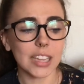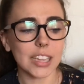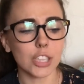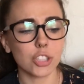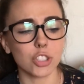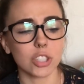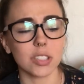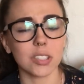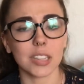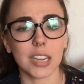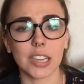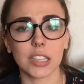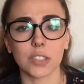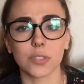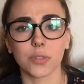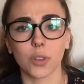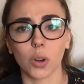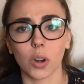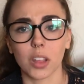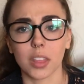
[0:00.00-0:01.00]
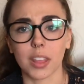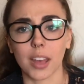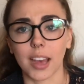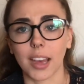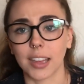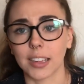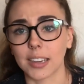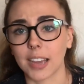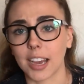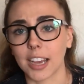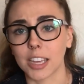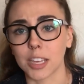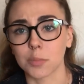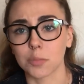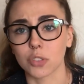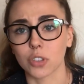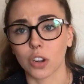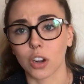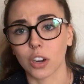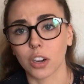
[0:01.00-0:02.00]
It just stands for that I
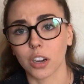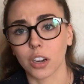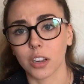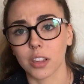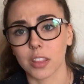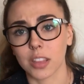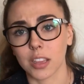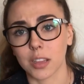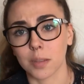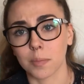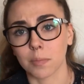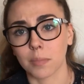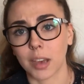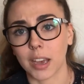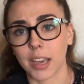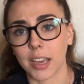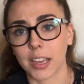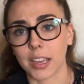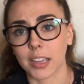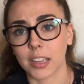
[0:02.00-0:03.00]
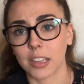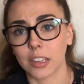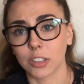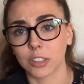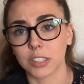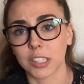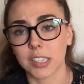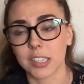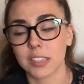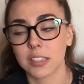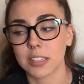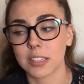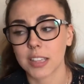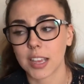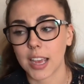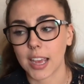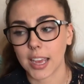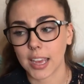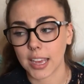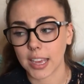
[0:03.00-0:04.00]
am stronger than my illness
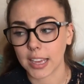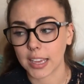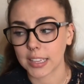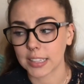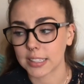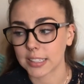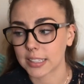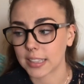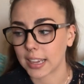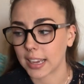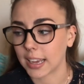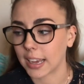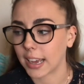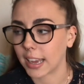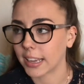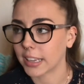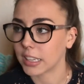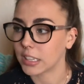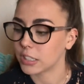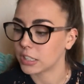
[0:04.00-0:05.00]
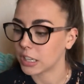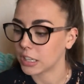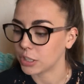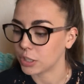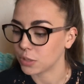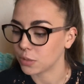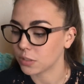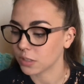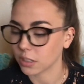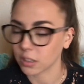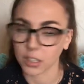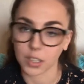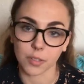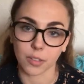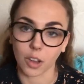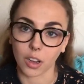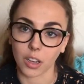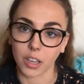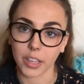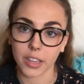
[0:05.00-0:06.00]
and that I continue to
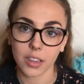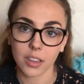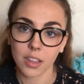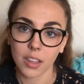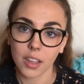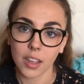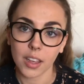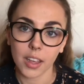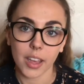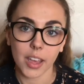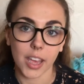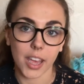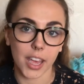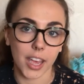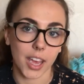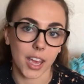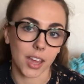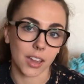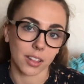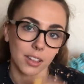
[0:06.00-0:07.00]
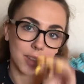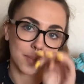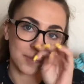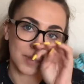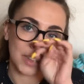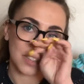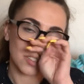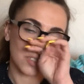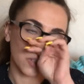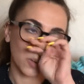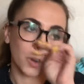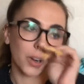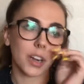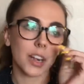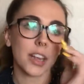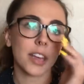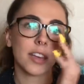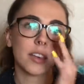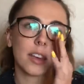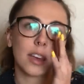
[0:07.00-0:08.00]
live on and live my
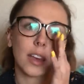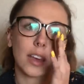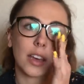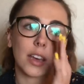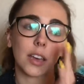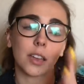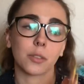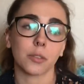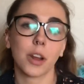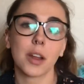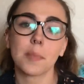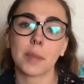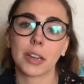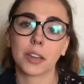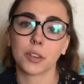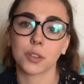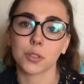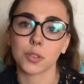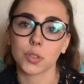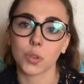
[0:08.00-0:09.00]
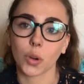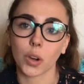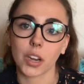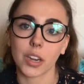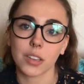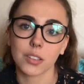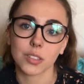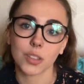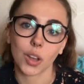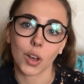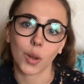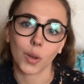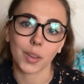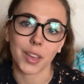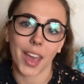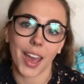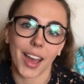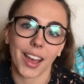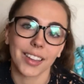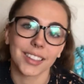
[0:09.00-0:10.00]
story and write my own story. So
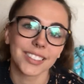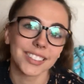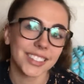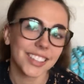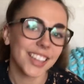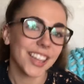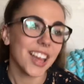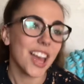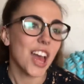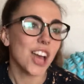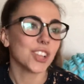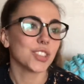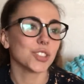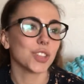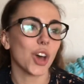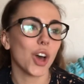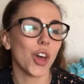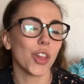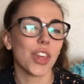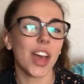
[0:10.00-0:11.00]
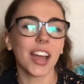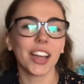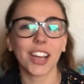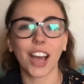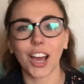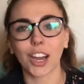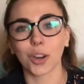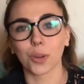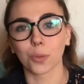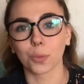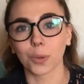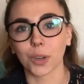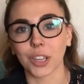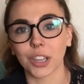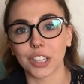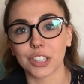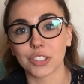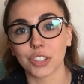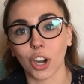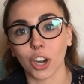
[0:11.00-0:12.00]
yeah. So that got a
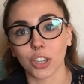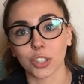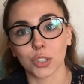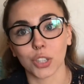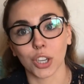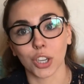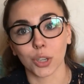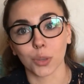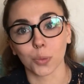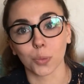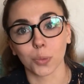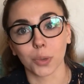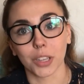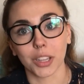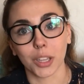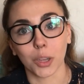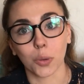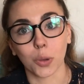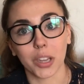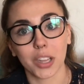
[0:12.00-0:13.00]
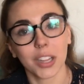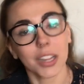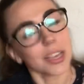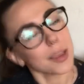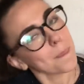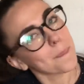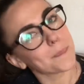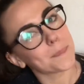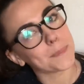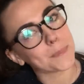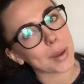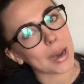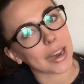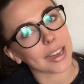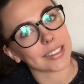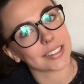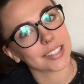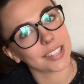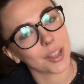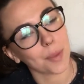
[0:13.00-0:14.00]
really dark turn really quickly,
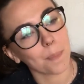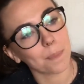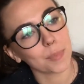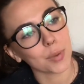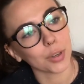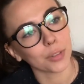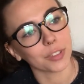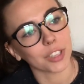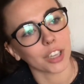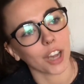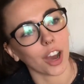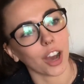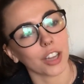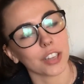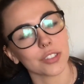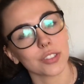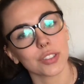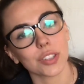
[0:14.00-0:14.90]
but moving on.